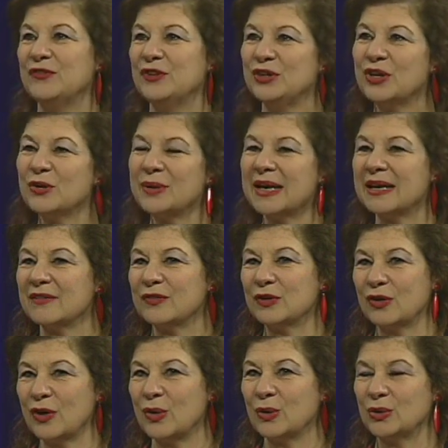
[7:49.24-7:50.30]
If you don't have a
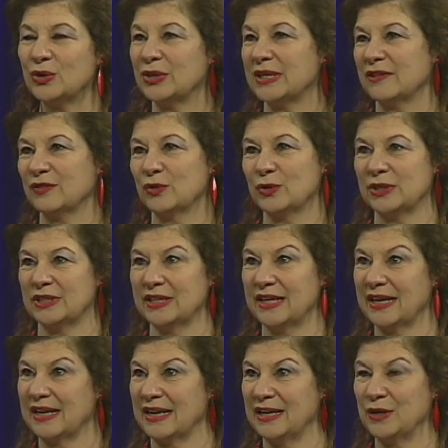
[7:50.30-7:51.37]
goal, you're never going to
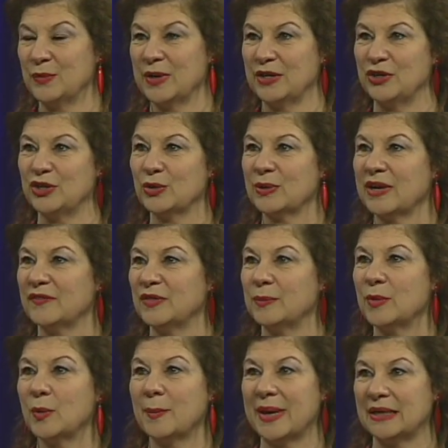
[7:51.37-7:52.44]
get anywhere. You don't have the
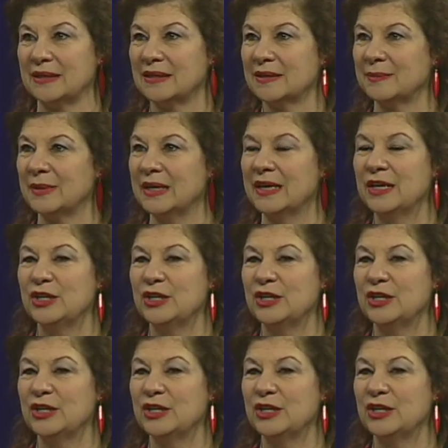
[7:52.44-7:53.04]
momentum.